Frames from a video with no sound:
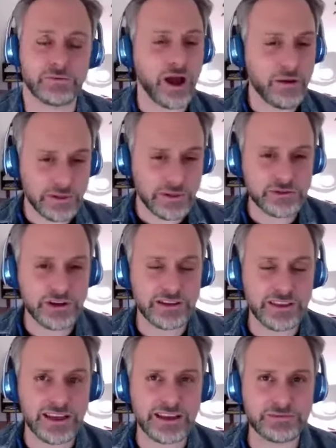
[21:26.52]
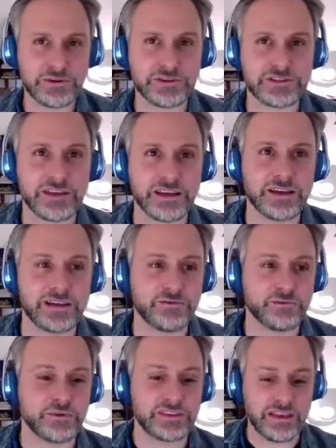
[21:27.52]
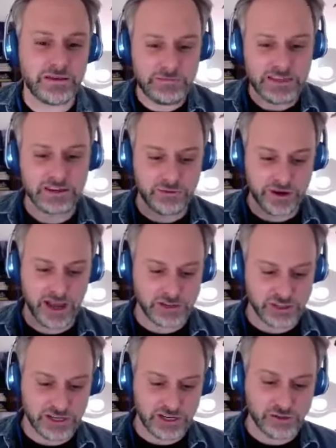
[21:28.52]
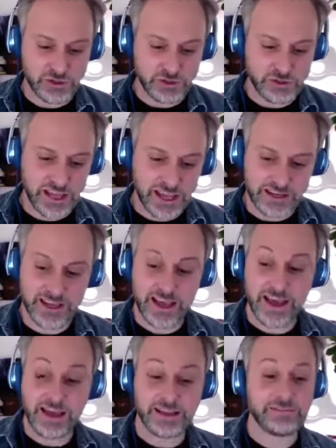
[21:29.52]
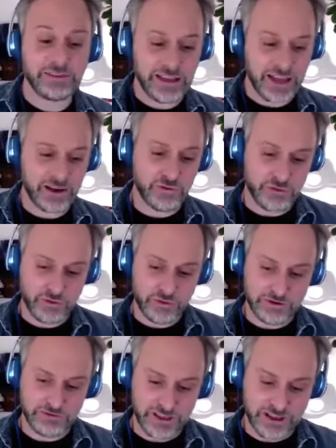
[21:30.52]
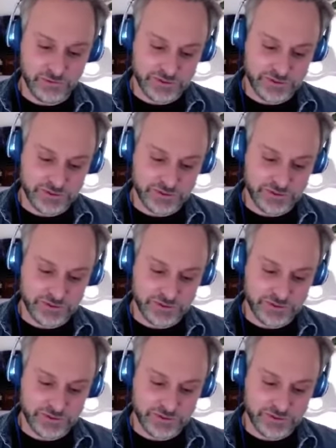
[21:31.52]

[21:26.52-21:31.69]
I'm glad you had that experience with immediate reaction, and also, as you said, and living a heteronormative life.